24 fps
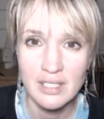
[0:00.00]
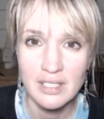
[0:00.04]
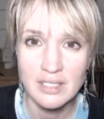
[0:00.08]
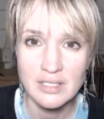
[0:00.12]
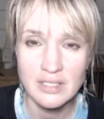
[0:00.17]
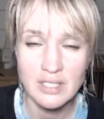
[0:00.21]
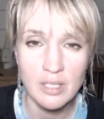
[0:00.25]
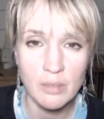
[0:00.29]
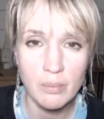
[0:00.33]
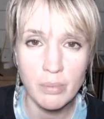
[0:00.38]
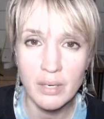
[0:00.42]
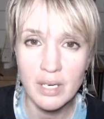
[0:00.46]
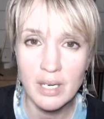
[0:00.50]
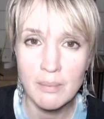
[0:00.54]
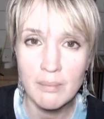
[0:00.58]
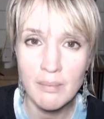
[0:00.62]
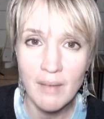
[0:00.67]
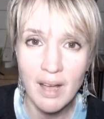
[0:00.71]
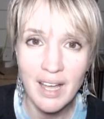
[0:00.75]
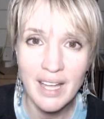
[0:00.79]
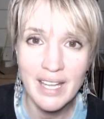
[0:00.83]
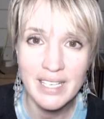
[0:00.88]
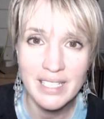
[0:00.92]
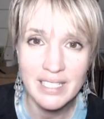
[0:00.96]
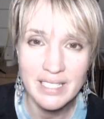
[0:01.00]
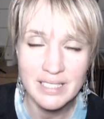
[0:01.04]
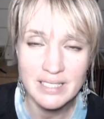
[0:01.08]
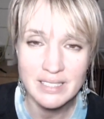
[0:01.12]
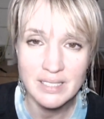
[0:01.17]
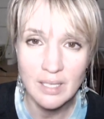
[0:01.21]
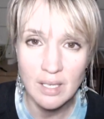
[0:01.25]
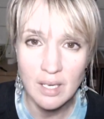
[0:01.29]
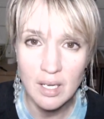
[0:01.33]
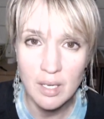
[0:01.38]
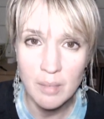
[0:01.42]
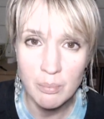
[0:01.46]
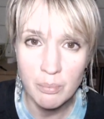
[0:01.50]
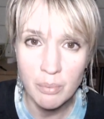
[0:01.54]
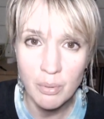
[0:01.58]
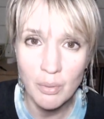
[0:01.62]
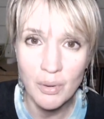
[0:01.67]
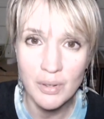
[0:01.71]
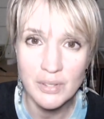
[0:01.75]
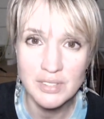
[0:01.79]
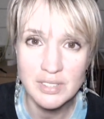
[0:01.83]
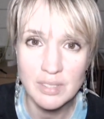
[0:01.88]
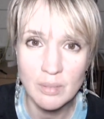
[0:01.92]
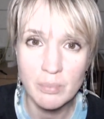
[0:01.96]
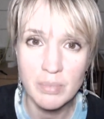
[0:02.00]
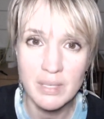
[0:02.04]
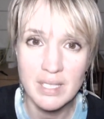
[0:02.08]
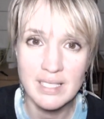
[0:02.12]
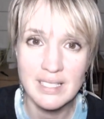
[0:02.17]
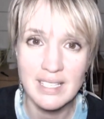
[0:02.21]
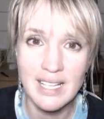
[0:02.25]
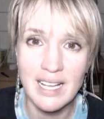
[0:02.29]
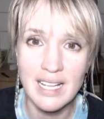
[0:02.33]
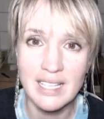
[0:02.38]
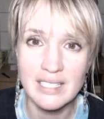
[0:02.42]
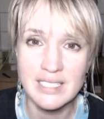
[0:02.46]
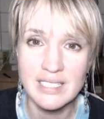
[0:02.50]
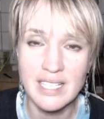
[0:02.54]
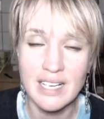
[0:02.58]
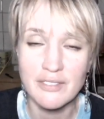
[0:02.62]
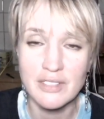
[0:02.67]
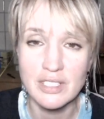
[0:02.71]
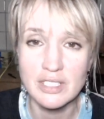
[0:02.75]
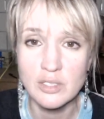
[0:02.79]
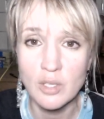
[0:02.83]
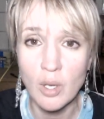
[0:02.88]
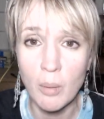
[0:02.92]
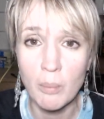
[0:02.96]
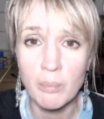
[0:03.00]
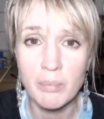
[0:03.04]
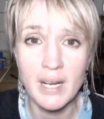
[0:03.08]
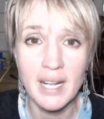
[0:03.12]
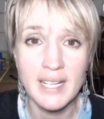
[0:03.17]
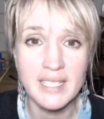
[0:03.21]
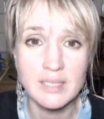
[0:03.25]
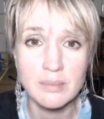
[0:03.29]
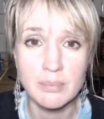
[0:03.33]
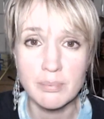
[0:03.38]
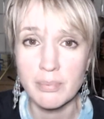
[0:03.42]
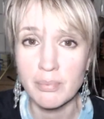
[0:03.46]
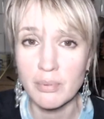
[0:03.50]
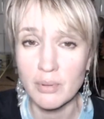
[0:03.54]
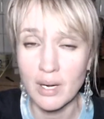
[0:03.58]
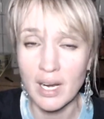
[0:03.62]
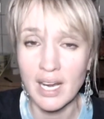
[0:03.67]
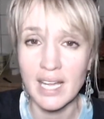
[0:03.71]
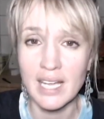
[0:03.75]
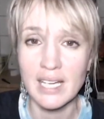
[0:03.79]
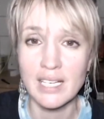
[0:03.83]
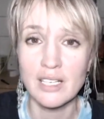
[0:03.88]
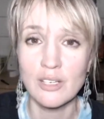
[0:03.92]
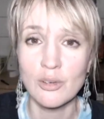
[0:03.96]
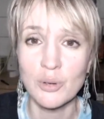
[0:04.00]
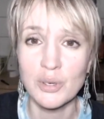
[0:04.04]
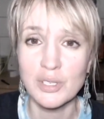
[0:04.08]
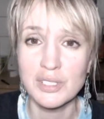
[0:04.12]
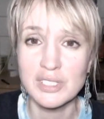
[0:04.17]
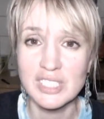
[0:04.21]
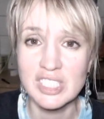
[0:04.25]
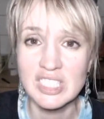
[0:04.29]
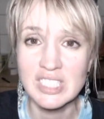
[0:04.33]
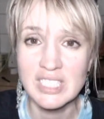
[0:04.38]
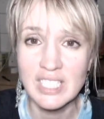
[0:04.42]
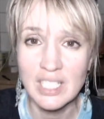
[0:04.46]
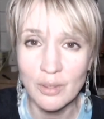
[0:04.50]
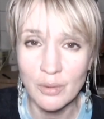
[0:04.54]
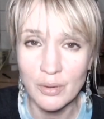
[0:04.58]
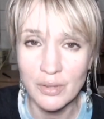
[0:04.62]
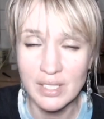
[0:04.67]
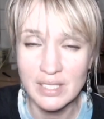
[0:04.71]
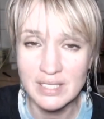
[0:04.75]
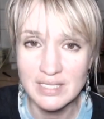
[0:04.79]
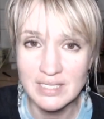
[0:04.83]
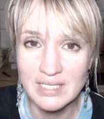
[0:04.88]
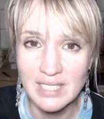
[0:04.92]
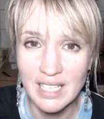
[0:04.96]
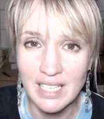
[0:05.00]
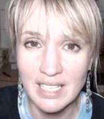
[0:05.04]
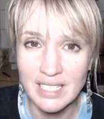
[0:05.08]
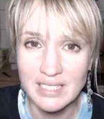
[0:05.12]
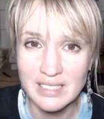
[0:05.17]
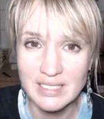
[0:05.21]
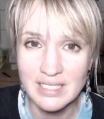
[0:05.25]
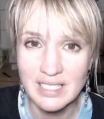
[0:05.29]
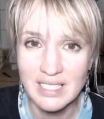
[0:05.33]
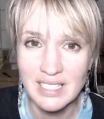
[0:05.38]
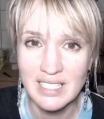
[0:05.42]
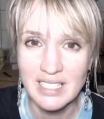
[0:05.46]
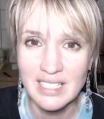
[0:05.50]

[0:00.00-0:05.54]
So the body-mind is important to be there, to have this complex brain in order to see all these things.